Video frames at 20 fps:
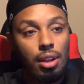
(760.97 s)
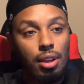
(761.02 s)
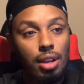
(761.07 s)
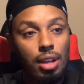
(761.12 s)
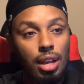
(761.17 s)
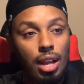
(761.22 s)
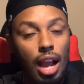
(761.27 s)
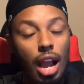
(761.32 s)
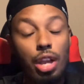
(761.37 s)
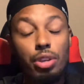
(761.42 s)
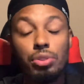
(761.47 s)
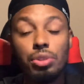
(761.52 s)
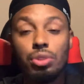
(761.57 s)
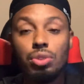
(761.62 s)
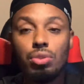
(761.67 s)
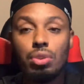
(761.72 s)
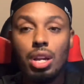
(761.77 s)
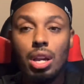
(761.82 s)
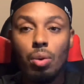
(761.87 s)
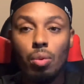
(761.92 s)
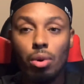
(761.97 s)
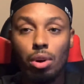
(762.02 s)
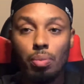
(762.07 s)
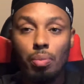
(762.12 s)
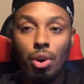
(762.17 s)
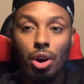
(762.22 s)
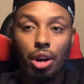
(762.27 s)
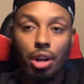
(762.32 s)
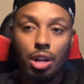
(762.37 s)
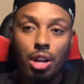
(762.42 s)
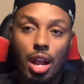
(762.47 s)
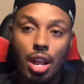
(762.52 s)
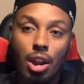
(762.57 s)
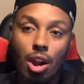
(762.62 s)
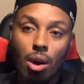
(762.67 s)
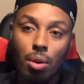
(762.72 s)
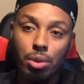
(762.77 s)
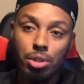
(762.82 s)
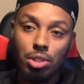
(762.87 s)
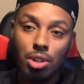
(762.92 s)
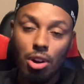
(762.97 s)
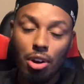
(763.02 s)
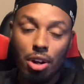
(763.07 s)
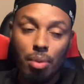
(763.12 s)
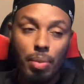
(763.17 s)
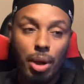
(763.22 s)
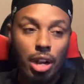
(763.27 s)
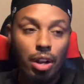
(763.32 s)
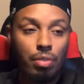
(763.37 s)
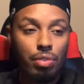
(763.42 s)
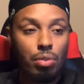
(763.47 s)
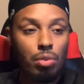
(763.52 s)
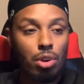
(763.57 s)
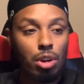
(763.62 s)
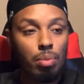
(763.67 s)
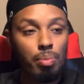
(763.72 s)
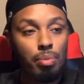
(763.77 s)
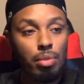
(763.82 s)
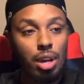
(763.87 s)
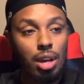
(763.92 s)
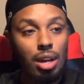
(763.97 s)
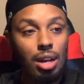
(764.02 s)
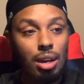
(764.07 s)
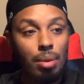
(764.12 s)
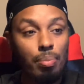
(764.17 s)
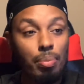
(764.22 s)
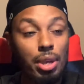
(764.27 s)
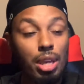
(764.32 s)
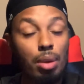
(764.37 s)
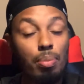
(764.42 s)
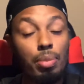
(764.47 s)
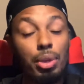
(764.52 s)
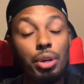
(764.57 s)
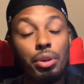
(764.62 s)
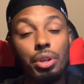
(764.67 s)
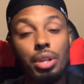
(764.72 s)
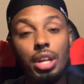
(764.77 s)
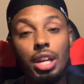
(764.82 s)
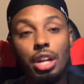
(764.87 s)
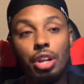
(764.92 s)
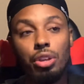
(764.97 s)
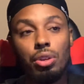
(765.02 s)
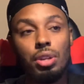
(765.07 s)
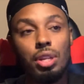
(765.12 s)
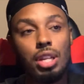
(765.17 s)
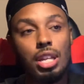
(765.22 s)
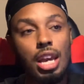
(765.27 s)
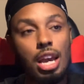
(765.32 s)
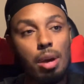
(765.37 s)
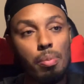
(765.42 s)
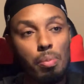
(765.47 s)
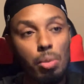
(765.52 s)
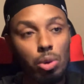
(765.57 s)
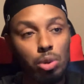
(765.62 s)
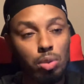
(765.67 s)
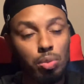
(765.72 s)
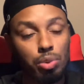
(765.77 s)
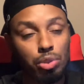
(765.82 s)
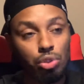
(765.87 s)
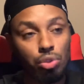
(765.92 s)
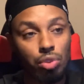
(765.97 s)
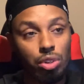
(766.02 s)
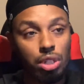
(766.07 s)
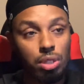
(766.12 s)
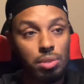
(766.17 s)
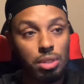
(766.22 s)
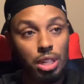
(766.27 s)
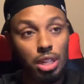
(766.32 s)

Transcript: I used to do network marketing. They always talk about it. If you want to be a millionaire, you need to have multiple streams of